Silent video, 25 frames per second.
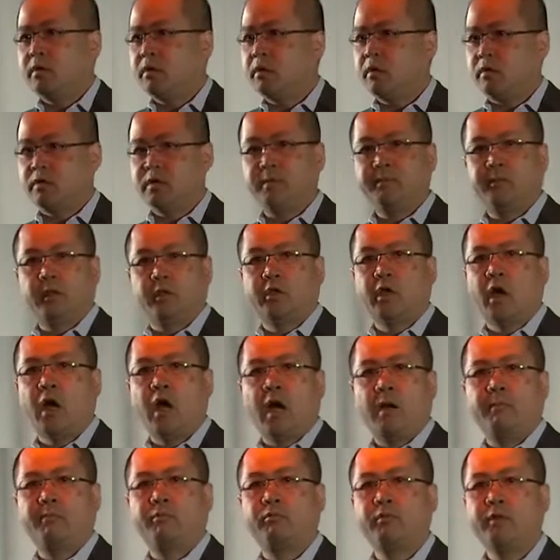Some of the
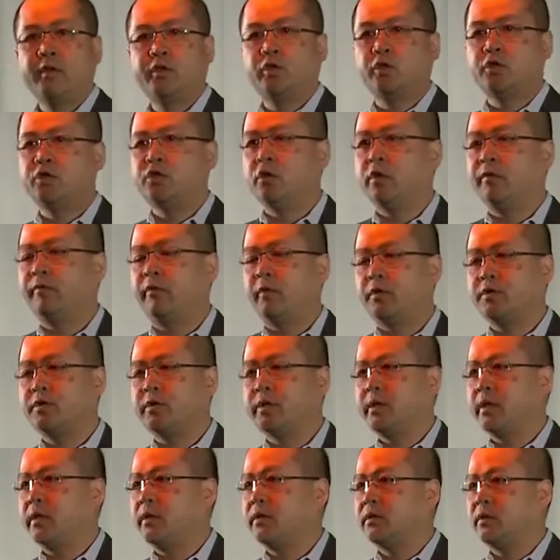top research
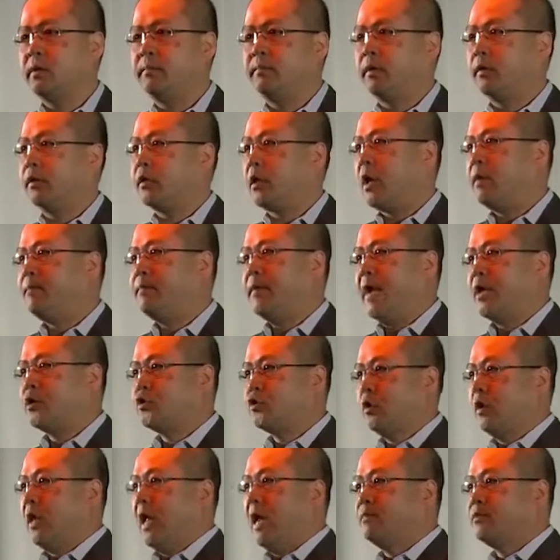universities, some of the top
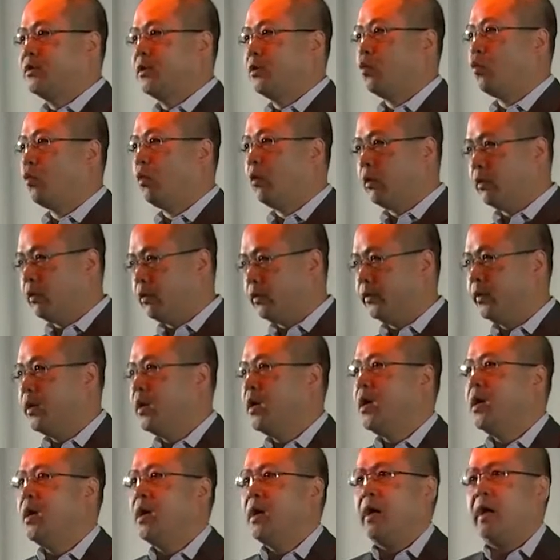national labs in the world.
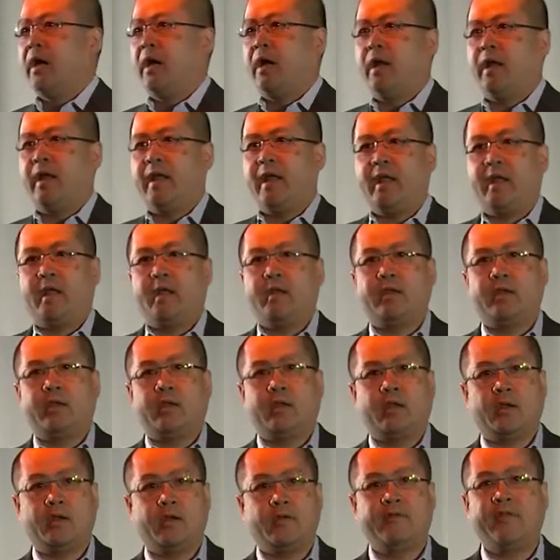And
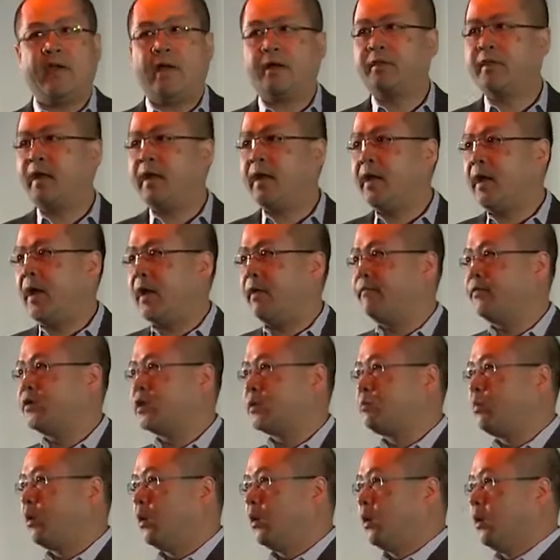in fact, they have
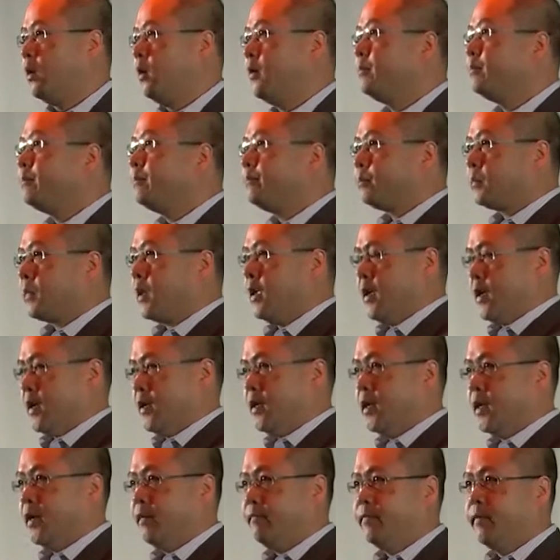spurred
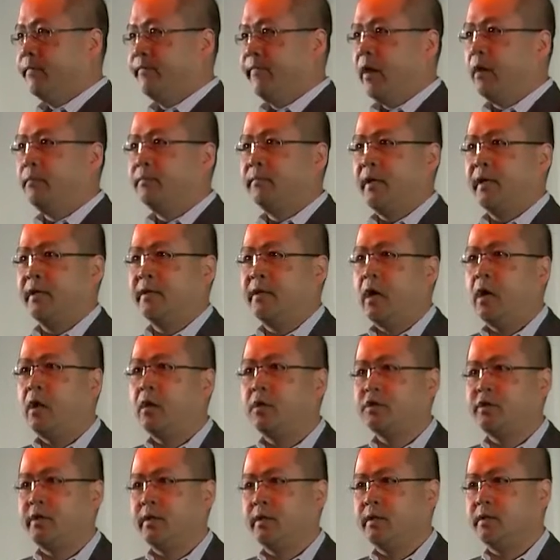and they have developed
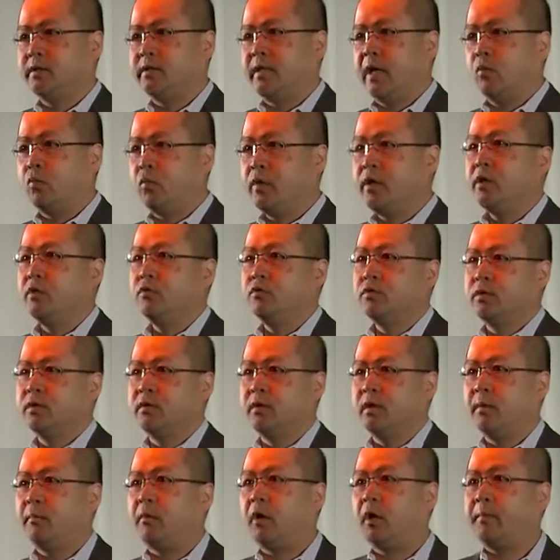technologies that we use
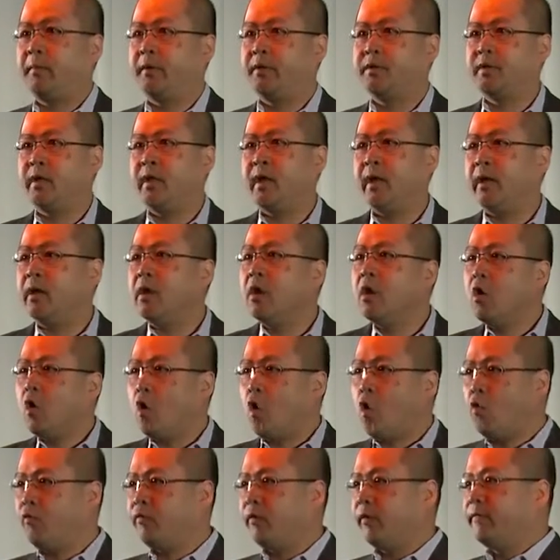in the marketplace today.
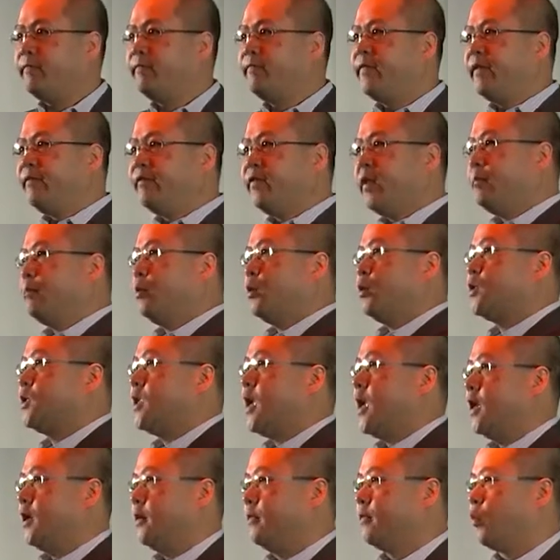Over
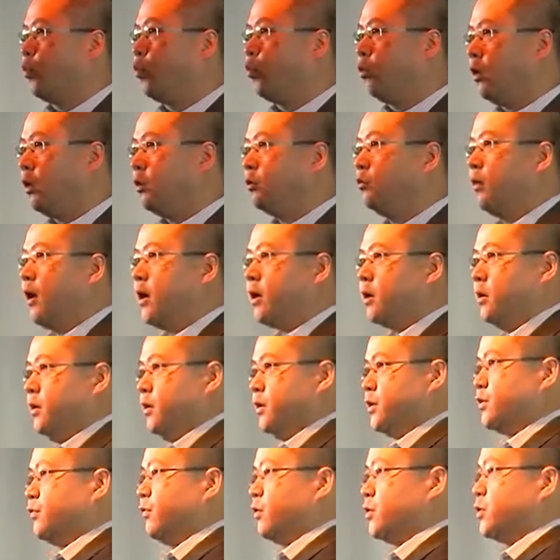50% of the world
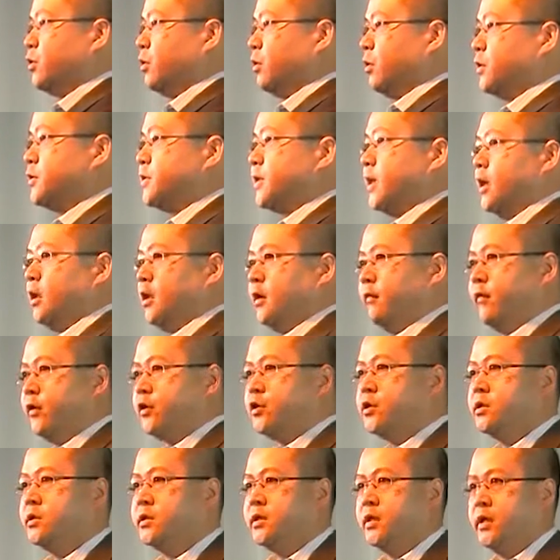records for solar cell
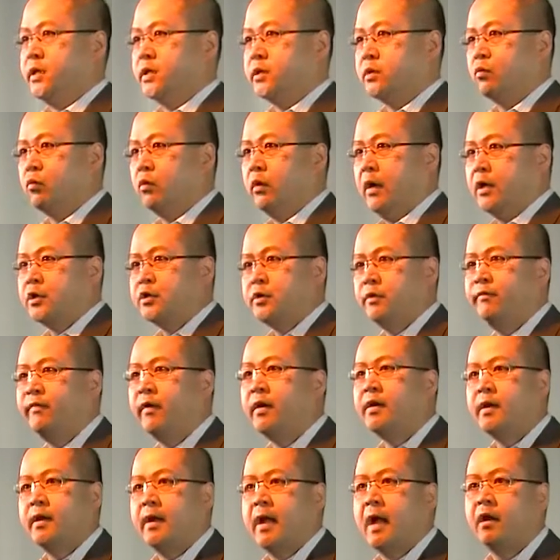efficiencies were actually
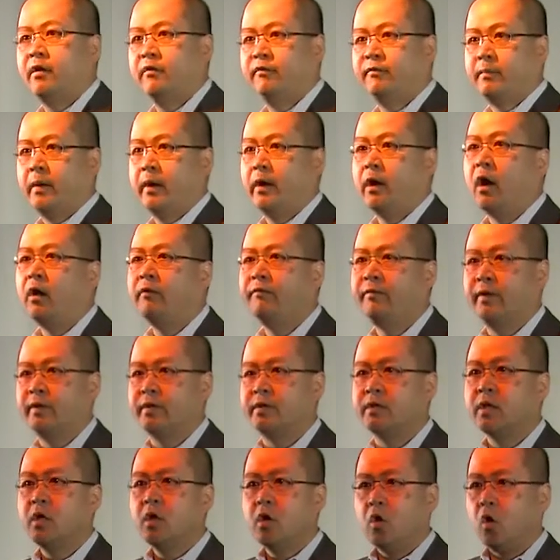funded out of my
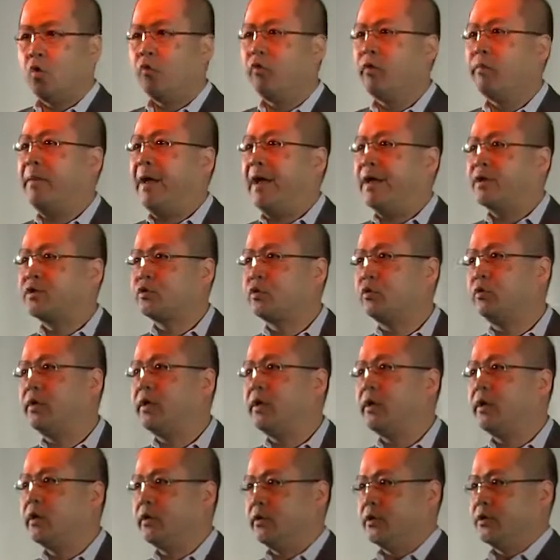office over the past 30
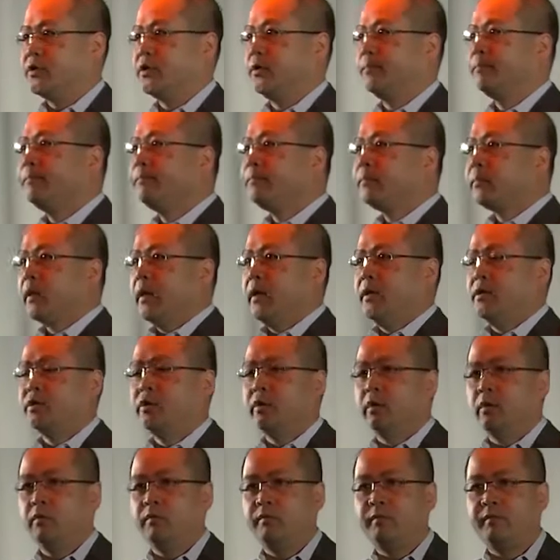years. And
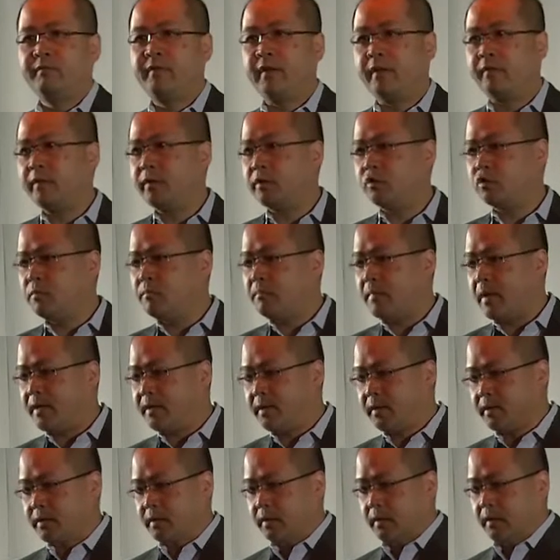so very
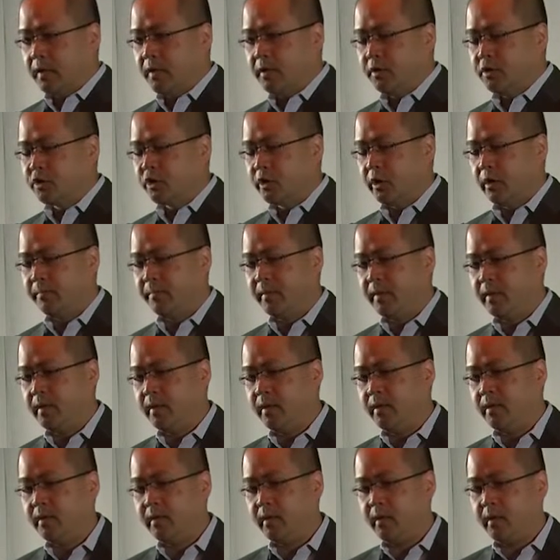tremendous leadership
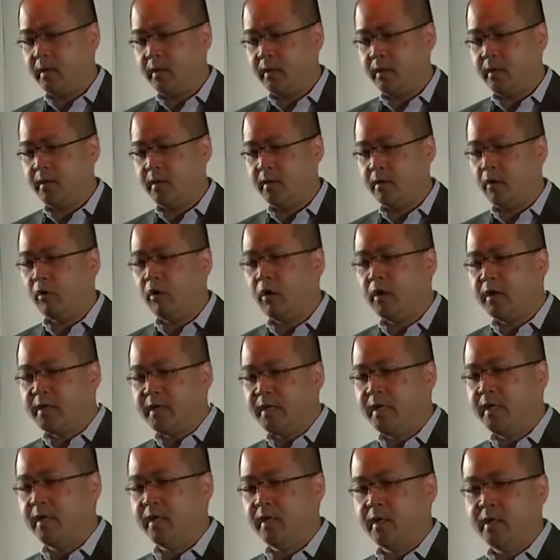in
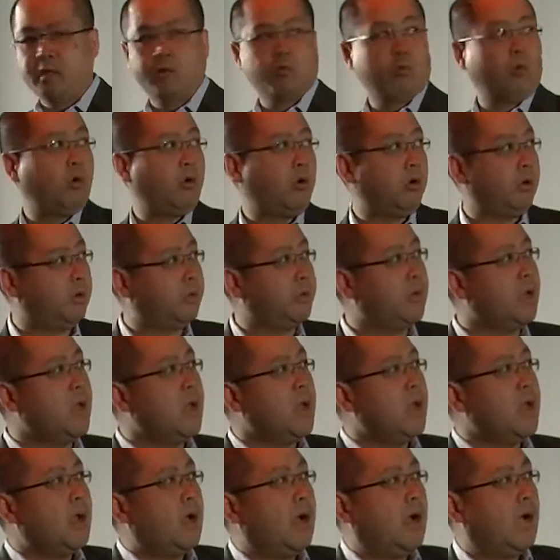R&D in the world.
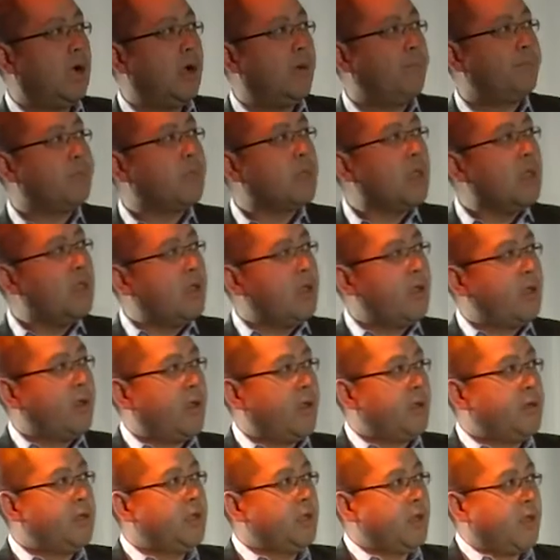
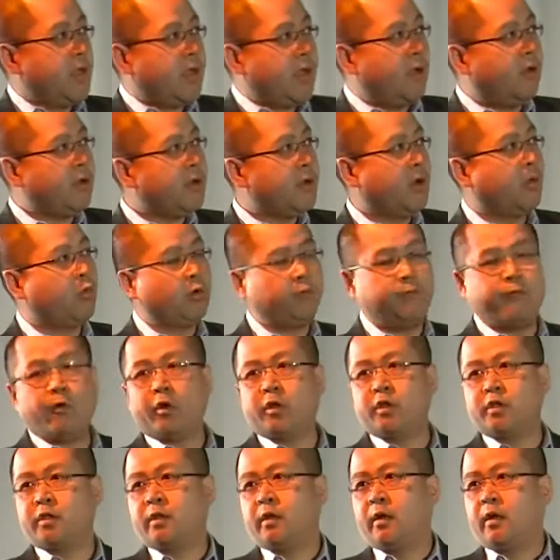And the area that we're
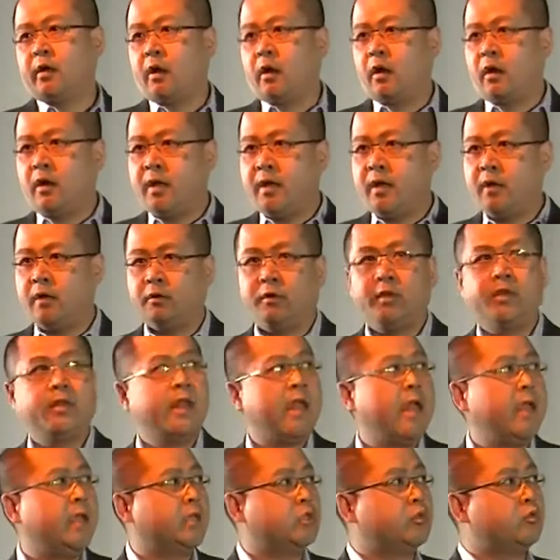focusing on here
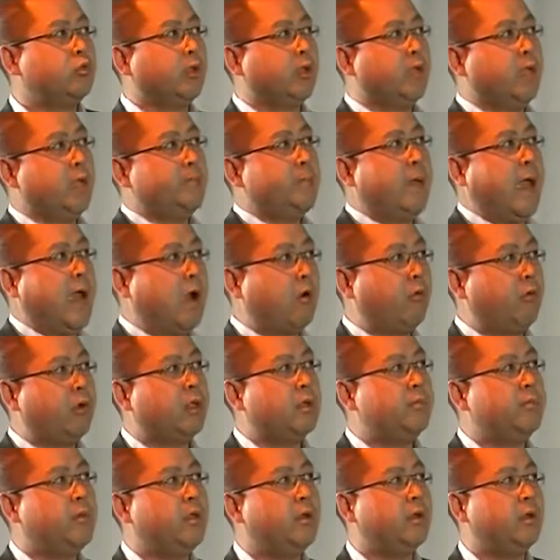today is really empowering
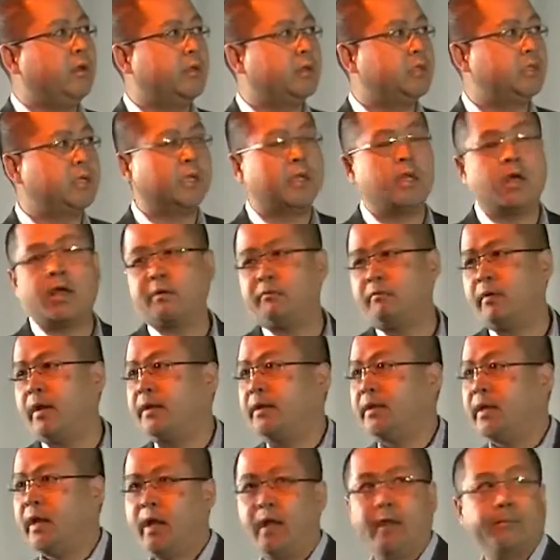communities to cut
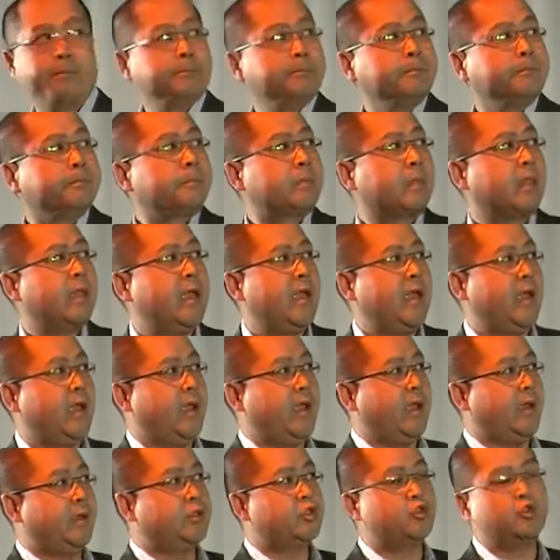red tape
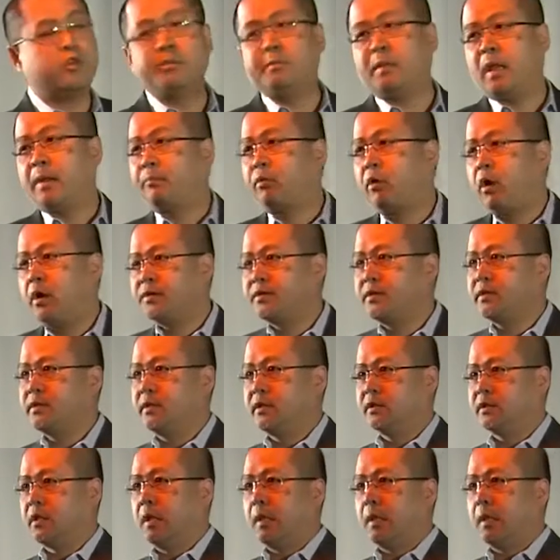and streamline processes.